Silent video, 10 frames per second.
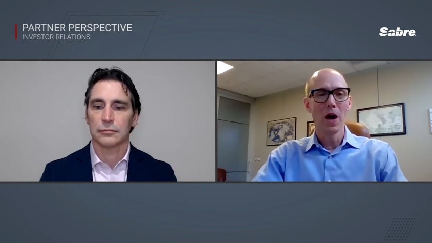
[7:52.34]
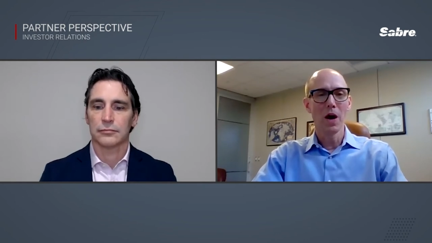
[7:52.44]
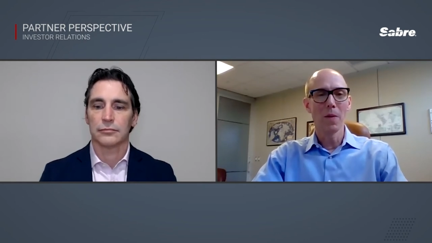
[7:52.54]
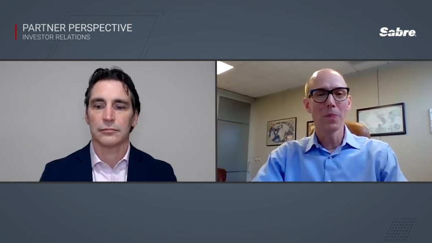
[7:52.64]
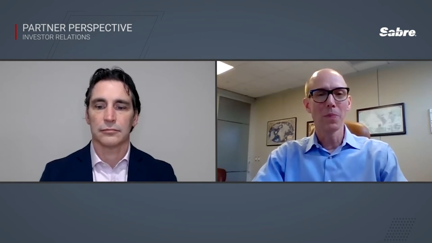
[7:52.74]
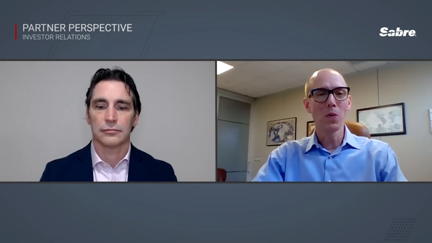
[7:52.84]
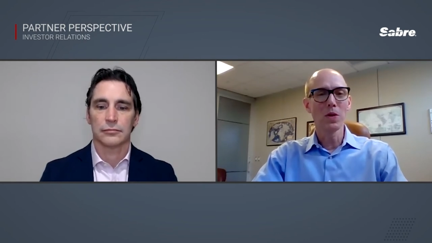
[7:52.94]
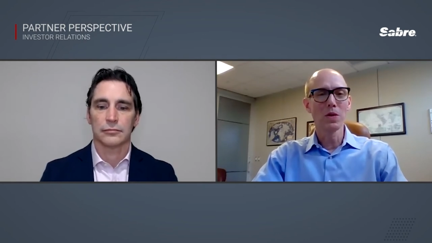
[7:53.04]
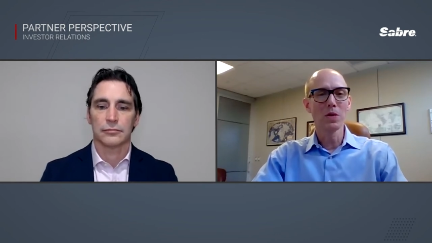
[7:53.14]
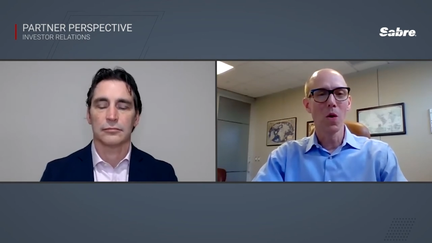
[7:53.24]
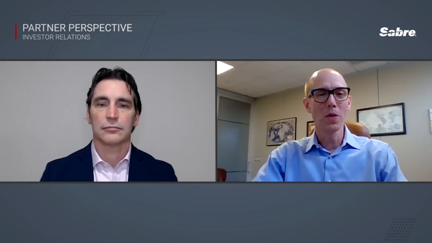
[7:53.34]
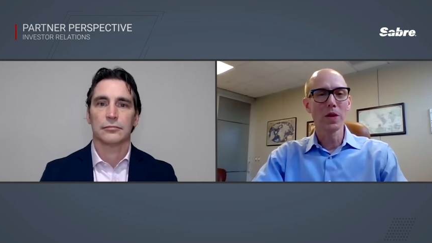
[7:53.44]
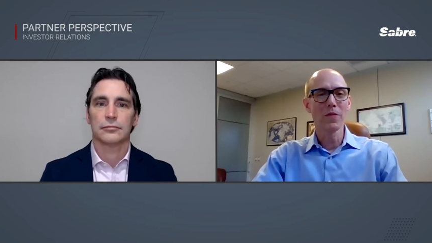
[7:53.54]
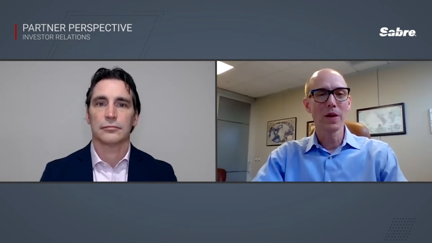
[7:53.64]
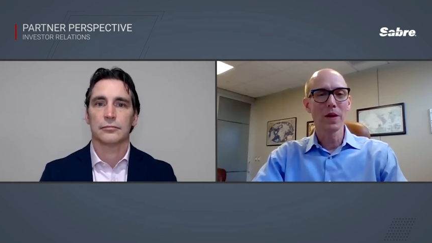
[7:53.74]
Speaker 1: Um, but we
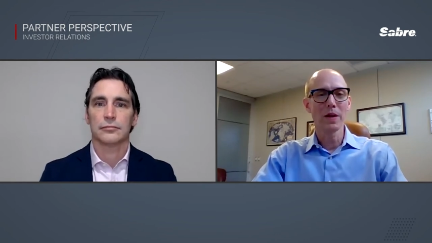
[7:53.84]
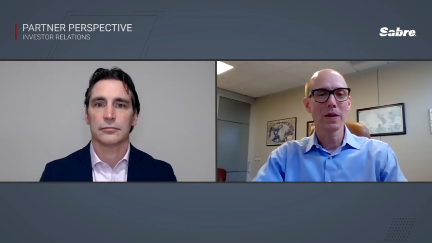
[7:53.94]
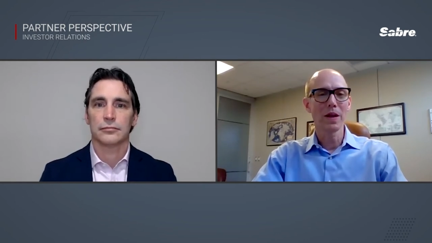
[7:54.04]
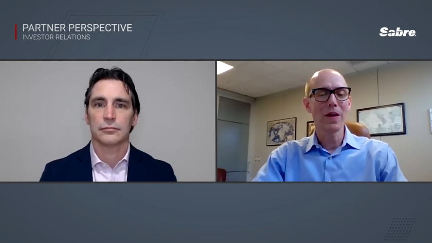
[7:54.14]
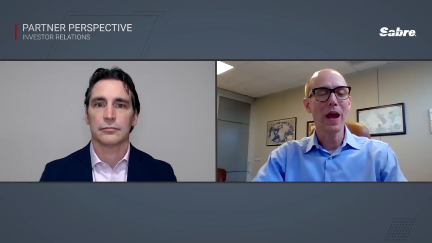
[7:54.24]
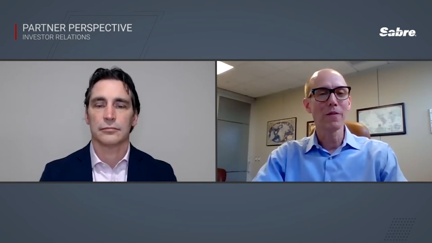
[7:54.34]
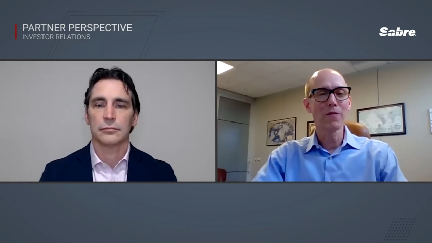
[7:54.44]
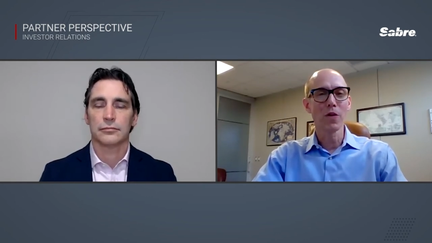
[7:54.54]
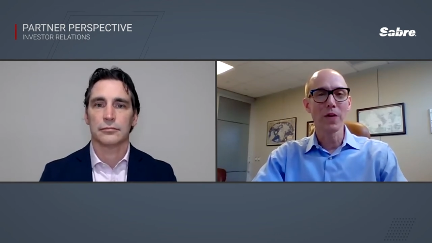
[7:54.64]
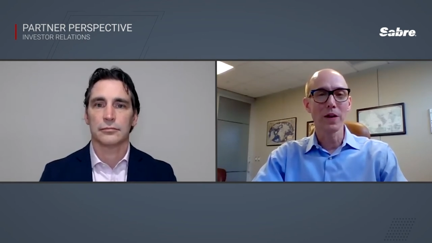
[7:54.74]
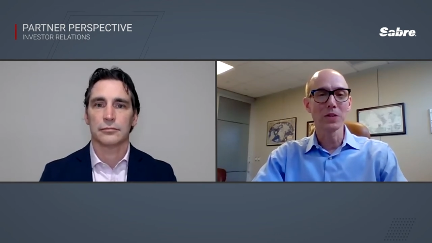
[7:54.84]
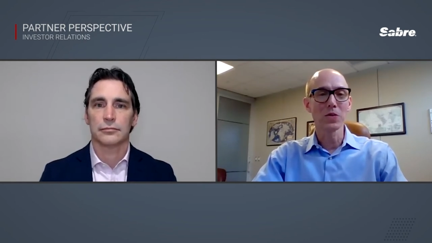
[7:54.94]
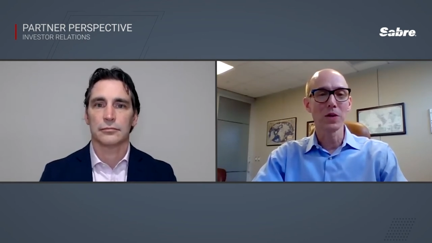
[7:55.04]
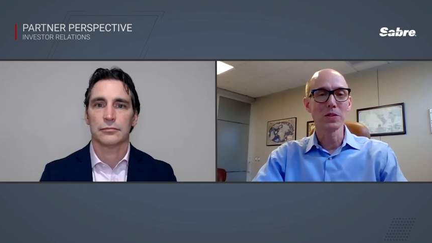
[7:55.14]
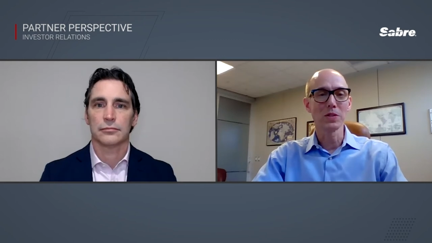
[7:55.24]
only give a, a, kind of handful of
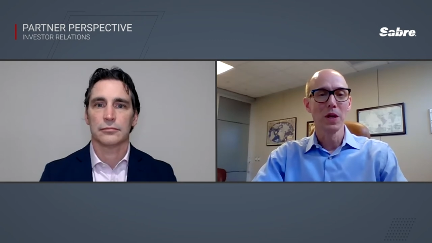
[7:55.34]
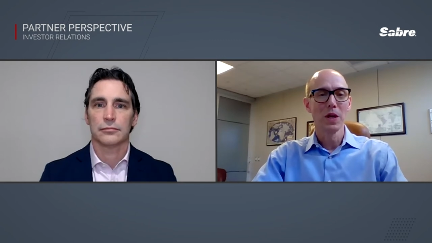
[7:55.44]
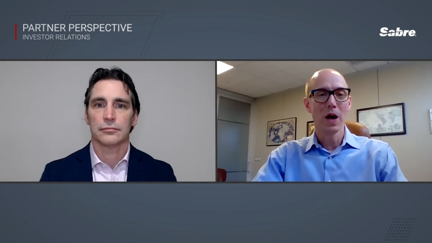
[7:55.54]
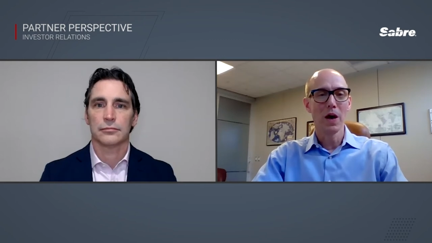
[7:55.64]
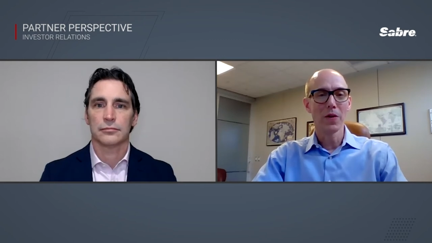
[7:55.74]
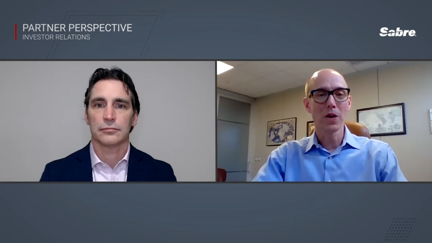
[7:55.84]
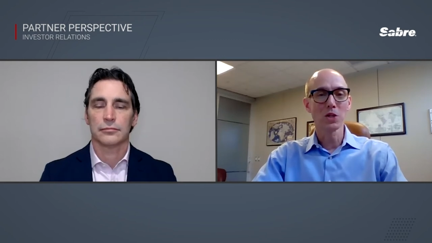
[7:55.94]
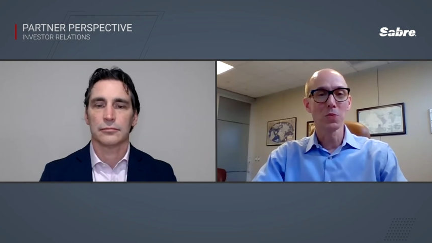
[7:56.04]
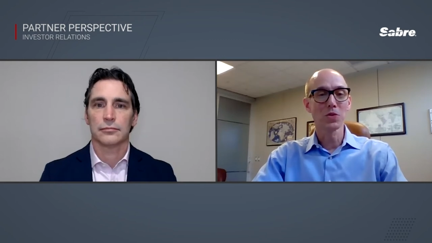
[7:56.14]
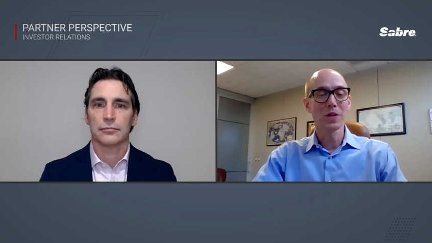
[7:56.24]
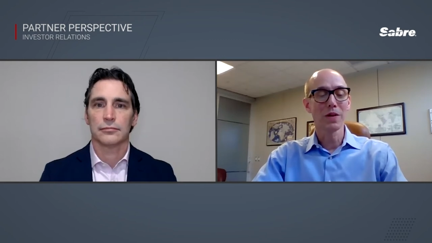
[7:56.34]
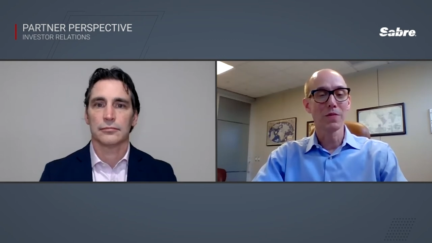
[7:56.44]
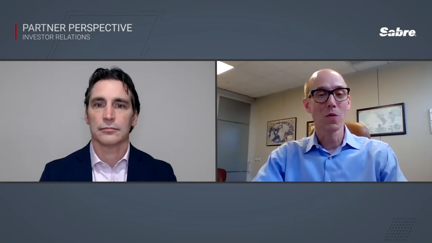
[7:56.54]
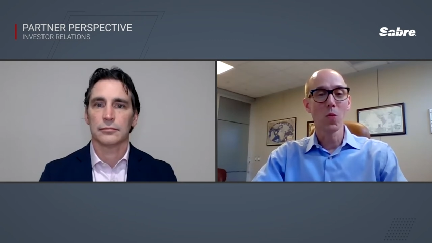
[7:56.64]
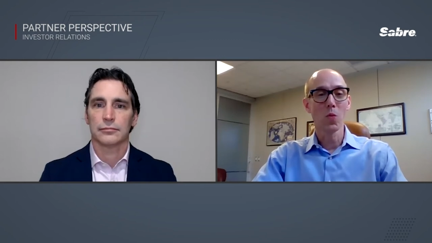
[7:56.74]
ancillaries uh, that customers
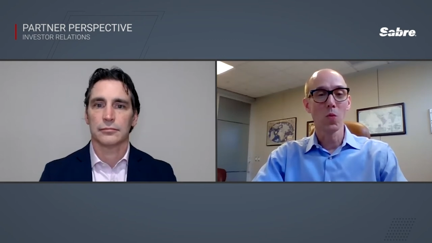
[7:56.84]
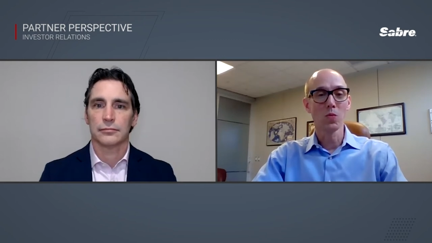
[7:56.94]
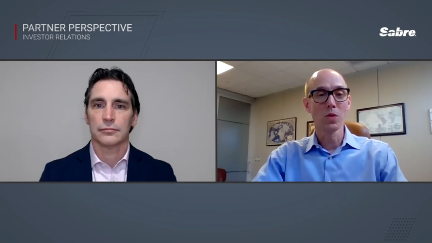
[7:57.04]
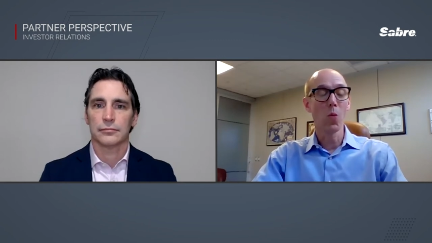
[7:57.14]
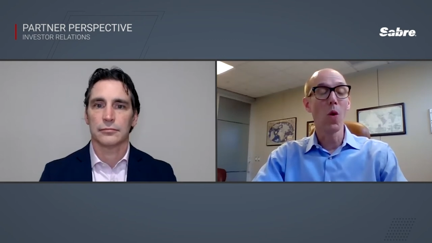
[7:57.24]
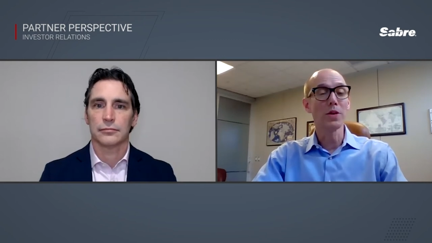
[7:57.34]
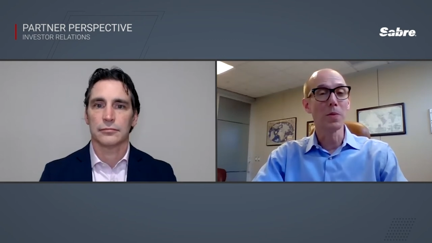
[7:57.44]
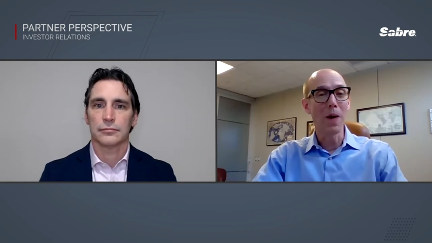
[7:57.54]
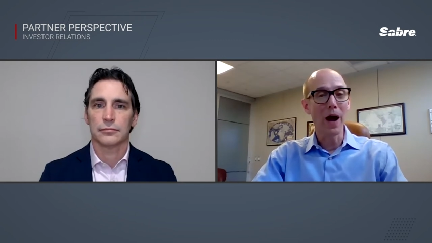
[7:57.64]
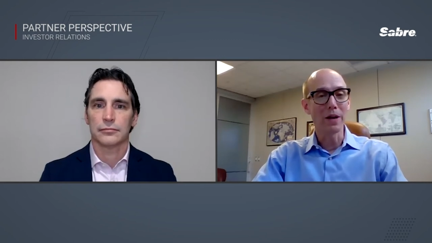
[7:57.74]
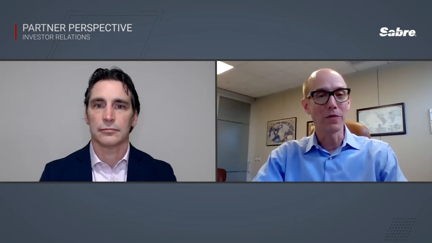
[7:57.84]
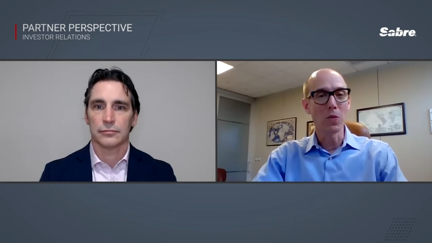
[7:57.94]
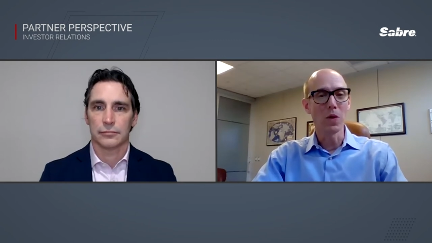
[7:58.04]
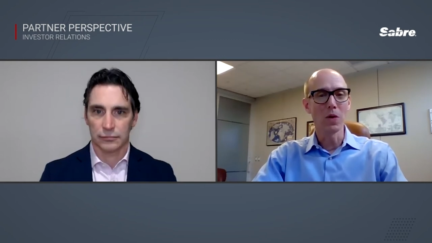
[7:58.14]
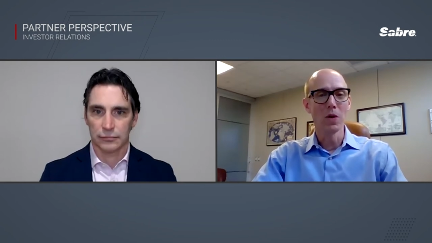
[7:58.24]
kind of are, you know, want to
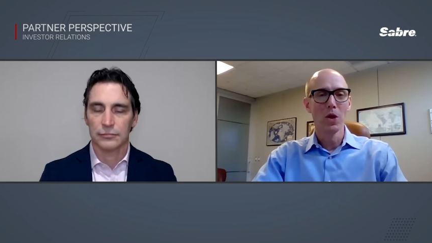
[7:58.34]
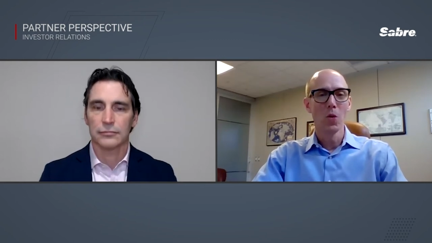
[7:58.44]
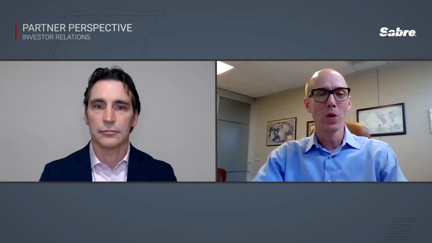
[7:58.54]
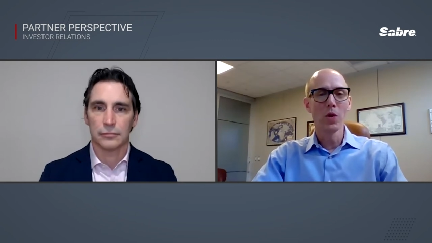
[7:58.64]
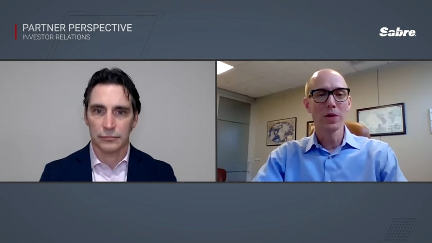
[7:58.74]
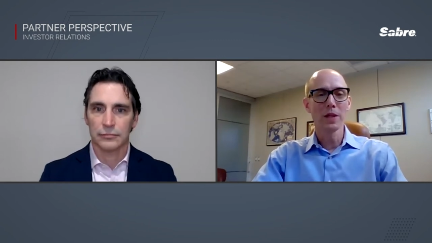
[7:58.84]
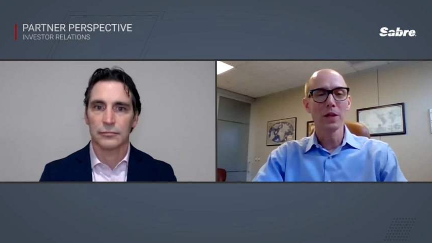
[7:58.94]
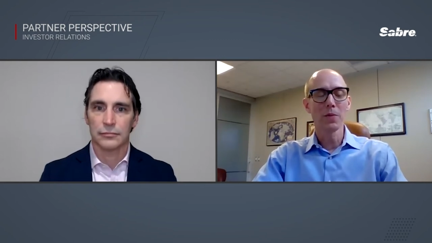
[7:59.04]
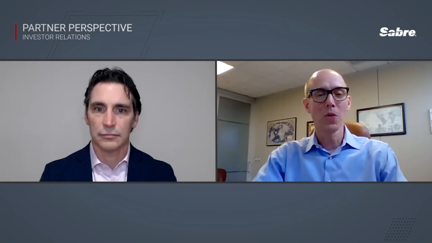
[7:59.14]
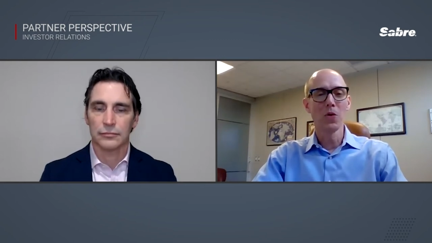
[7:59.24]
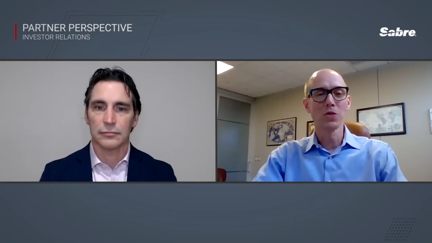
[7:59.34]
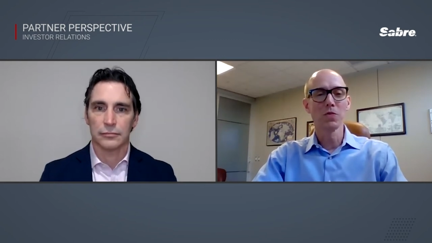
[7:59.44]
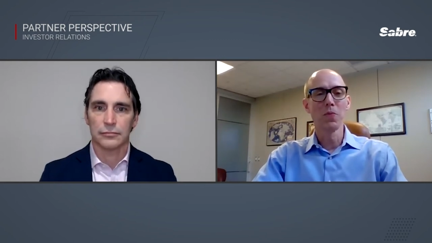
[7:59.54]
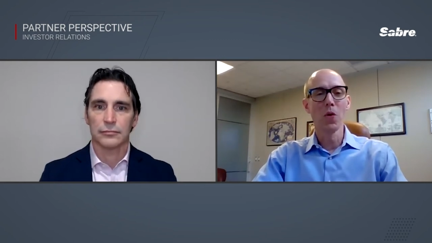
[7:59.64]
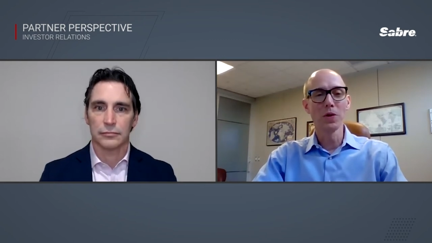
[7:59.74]
buy, if you will. We don't take the
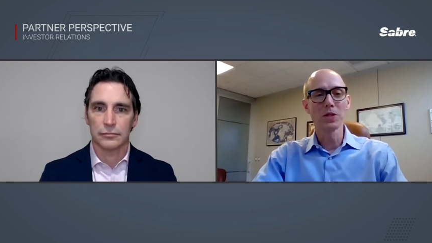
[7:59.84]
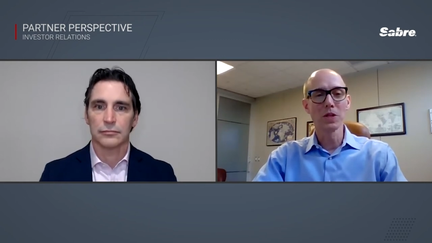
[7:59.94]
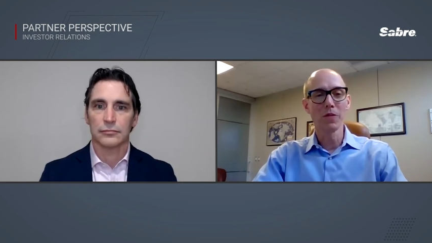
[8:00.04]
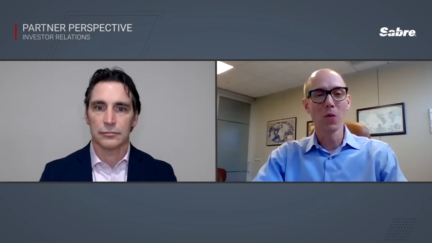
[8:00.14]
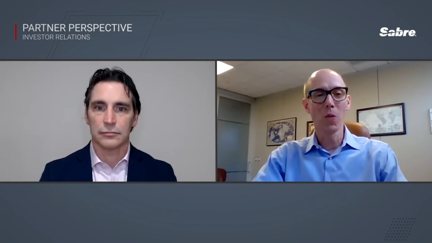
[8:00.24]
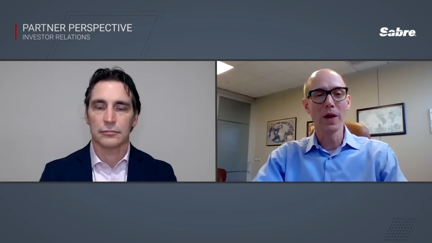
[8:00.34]
approach of pulling stuff